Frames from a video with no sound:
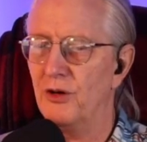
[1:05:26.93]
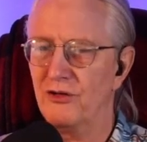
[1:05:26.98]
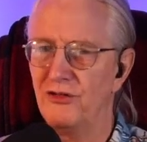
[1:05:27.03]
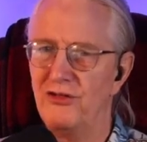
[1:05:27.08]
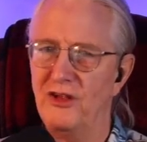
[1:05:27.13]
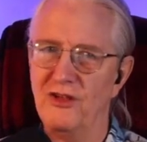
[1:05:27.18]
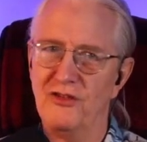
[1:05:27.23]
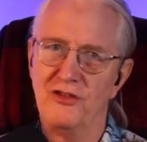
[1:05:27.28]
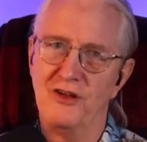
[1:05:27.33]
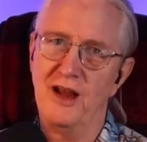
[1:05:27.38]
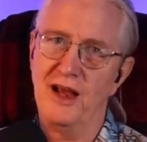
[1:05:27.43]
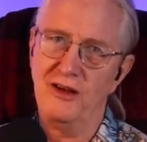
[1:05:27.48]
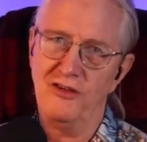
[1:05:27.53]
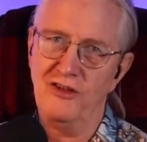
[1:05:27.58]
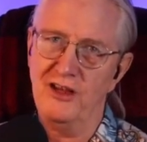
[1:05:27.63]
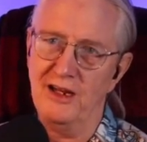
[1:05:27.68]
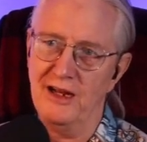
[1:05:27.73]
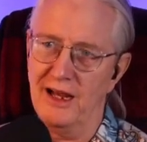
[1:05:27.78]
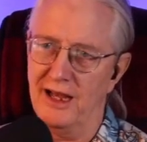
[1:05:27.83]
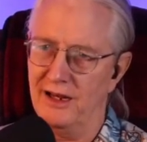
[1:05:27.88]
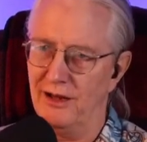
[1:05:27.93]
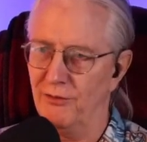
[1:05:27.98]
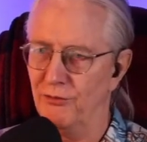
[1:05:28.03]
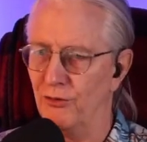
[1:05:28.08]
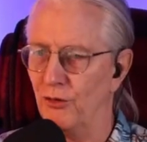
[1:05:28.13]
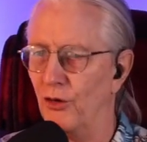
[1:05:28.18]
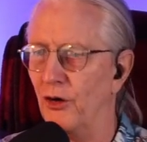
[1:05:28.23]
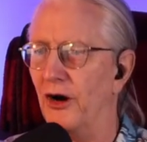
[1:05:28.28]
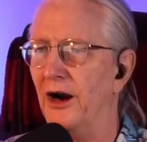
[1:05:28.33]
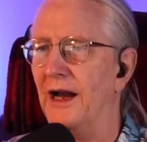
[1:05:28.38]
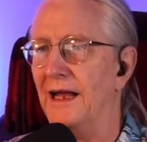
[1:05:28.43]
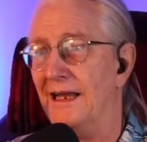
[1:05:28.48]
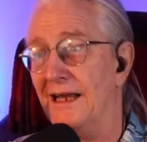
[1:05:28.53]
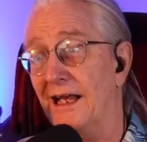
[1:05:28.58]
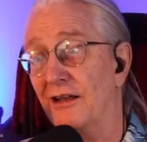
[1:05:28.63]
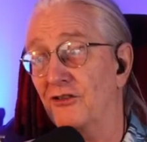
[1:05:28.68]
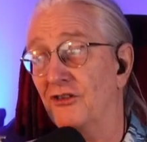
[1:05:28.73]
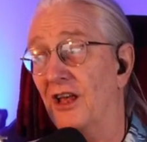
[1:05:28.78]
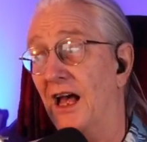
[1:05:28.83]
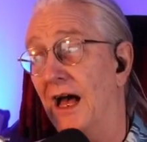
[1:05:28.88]
since 1994.
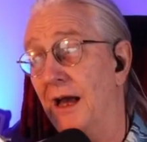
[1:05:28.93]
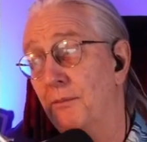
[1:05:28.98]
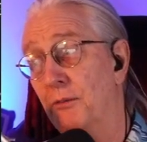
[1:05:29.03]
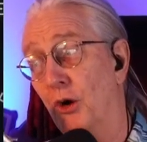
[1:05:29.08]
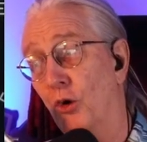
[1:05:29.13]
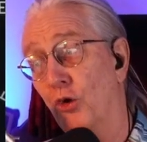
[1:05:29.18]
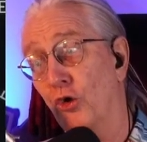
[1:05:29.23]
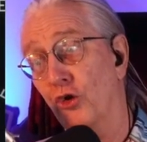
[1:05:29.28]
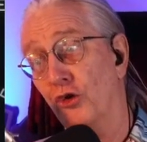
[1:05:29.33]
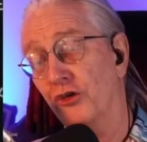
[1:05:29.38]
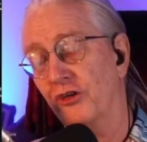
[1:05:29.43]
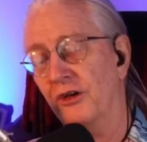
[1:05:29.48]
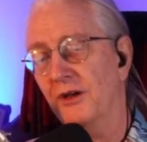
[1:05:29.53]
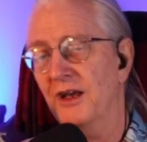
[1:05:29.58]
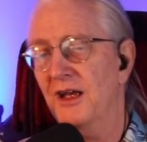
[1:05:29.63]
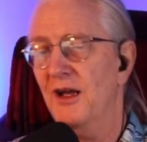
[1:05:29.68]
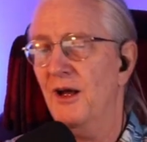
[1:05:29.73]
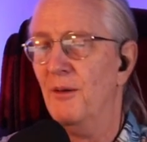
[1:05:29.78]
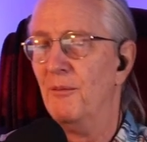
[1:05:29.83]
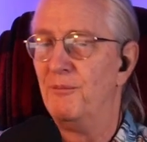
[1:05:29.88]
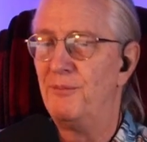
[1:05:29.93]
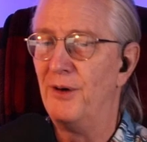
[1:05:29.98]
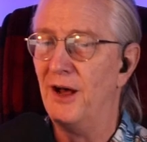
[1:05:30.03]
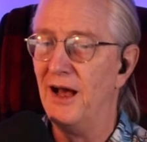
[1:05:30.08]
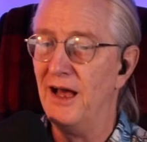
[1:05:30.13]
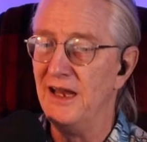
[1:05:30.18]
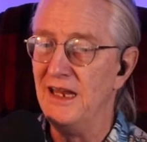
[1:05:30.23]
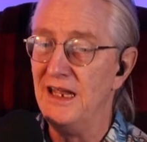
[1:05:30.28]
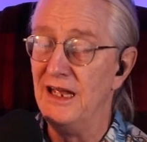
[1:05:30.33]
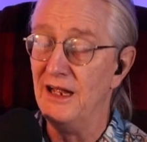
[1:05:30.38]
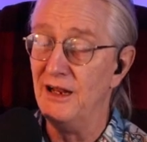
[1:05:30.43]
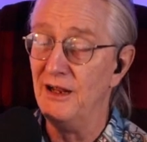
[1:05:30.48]
Yes, I'm old, but it